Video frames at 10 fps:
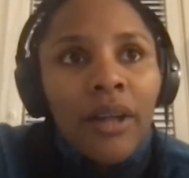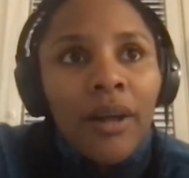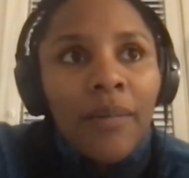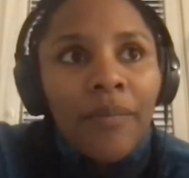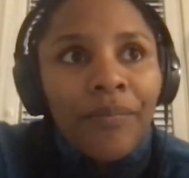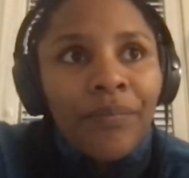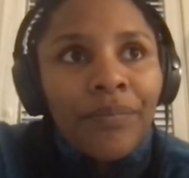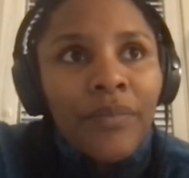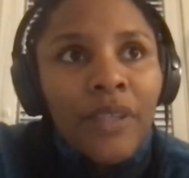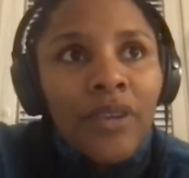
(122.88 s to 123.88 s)

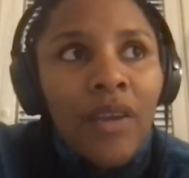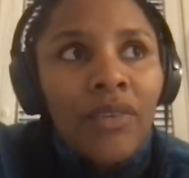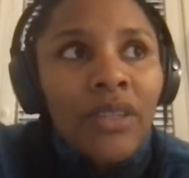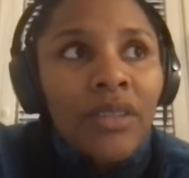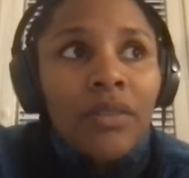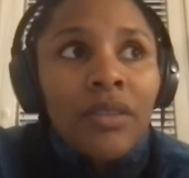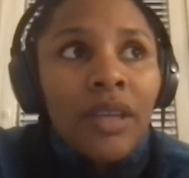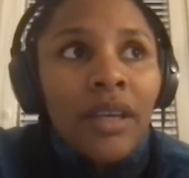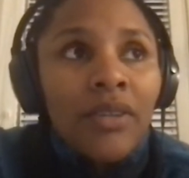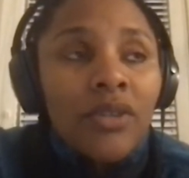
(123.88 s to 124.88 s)
grounded,
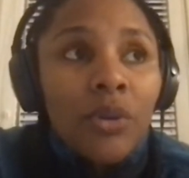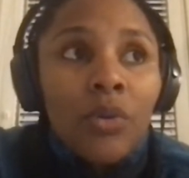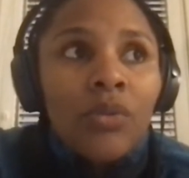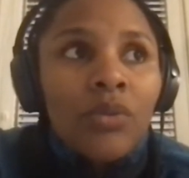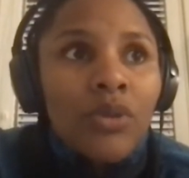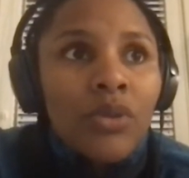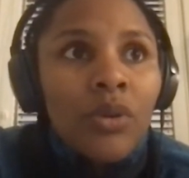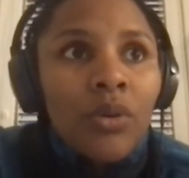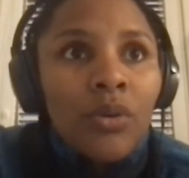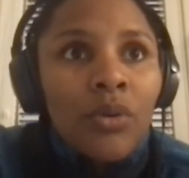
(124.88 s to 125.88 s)
and
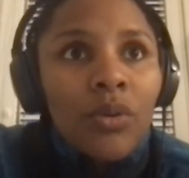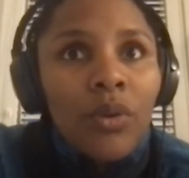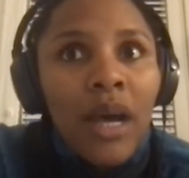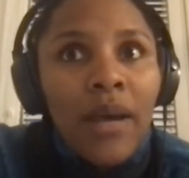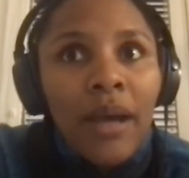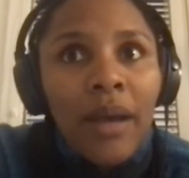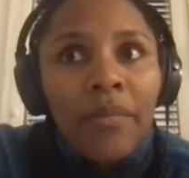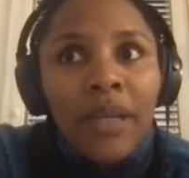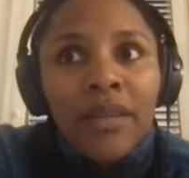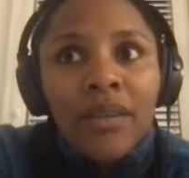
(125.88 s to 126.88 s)
so I
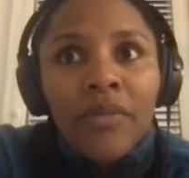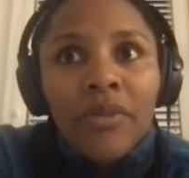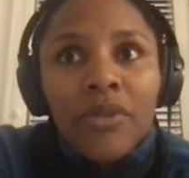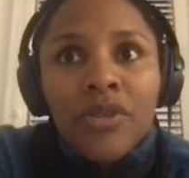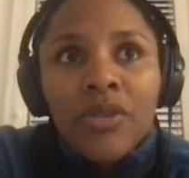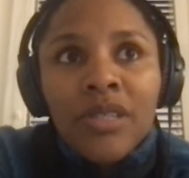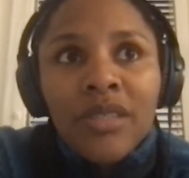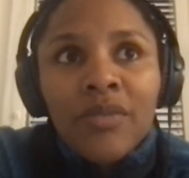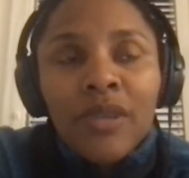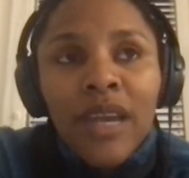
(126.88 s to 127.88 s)
made a few
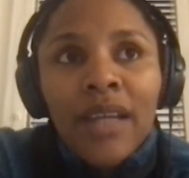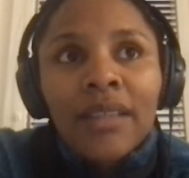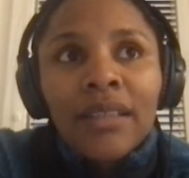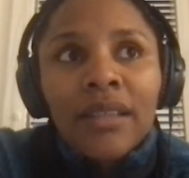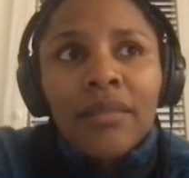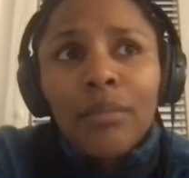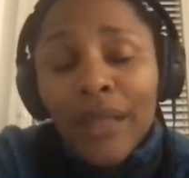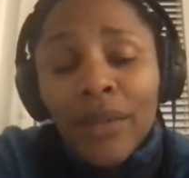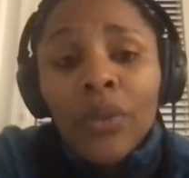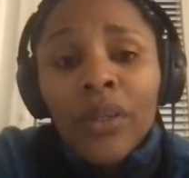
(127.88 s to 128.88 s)
choices for that, and
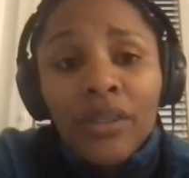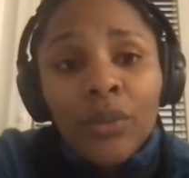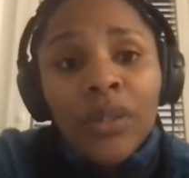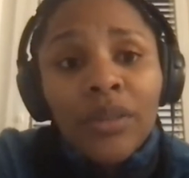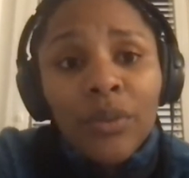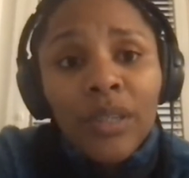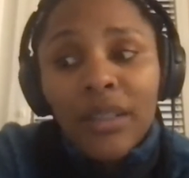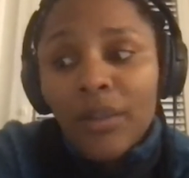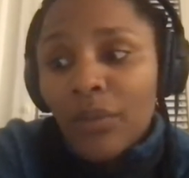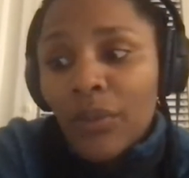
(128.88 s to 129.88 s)
but
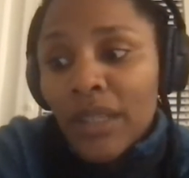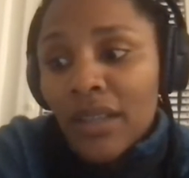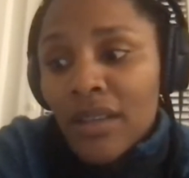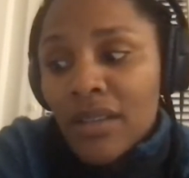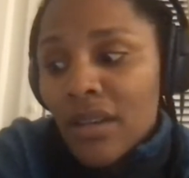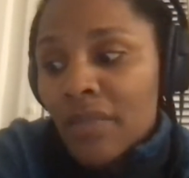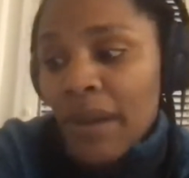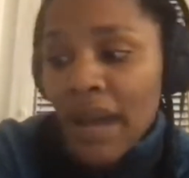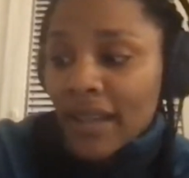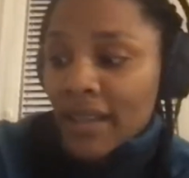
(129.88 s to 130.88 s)
we're gonna start
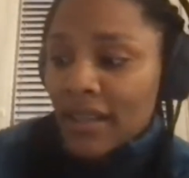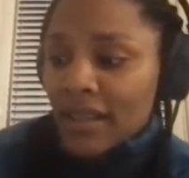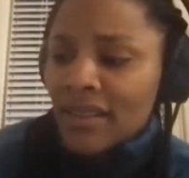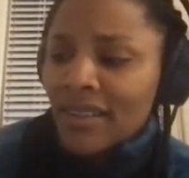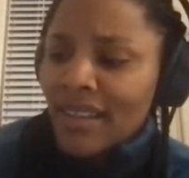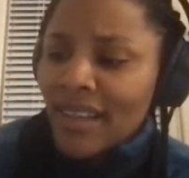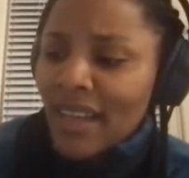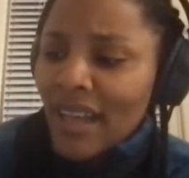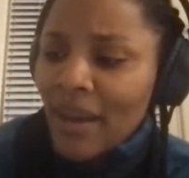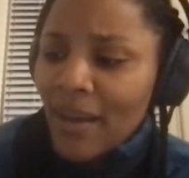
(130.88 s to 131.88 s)
back again.
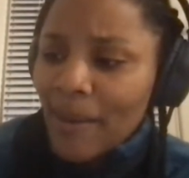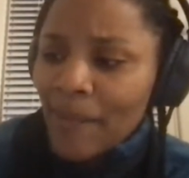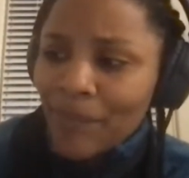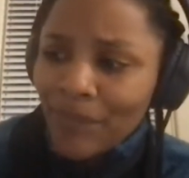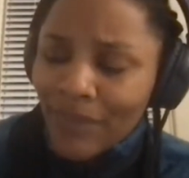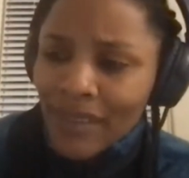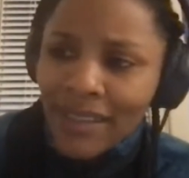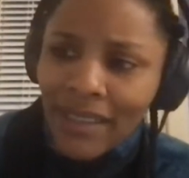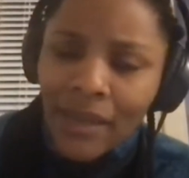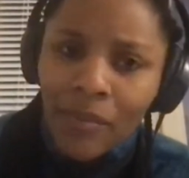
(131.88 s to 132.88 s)

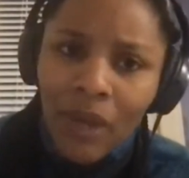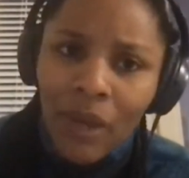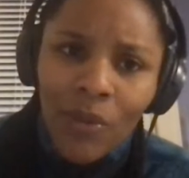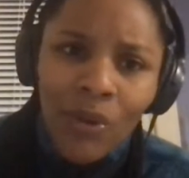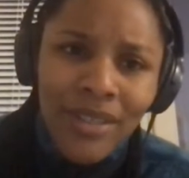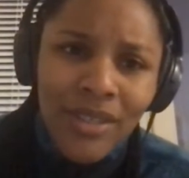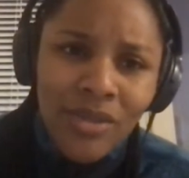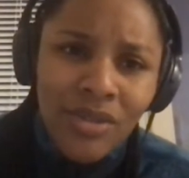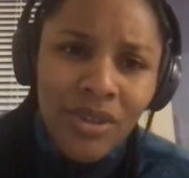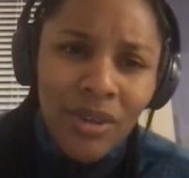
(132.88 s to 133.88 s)
I think I'm going
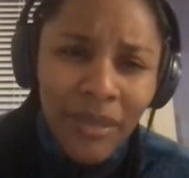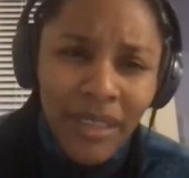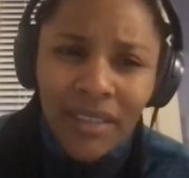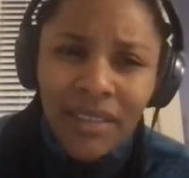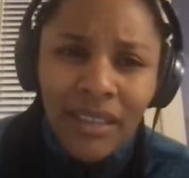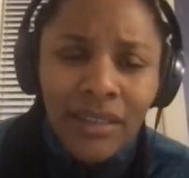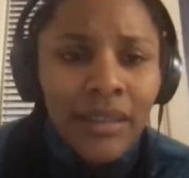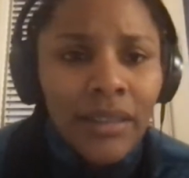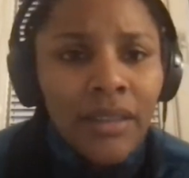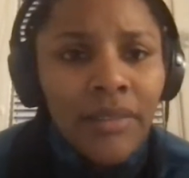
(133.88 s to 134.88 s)
to Serbia at
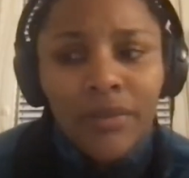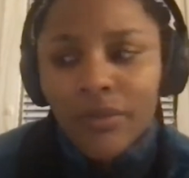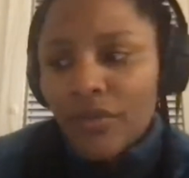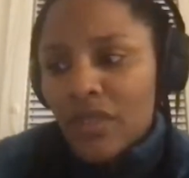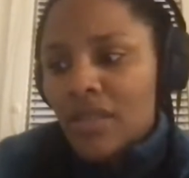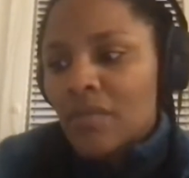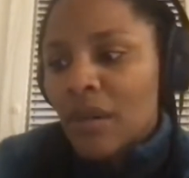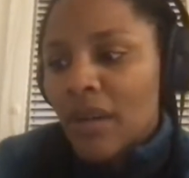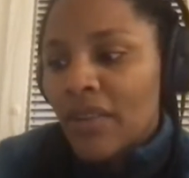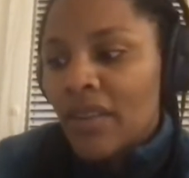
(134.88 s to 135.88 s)
the end of this
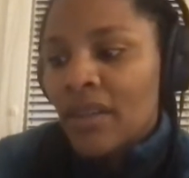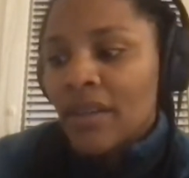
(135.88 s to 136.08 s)
month,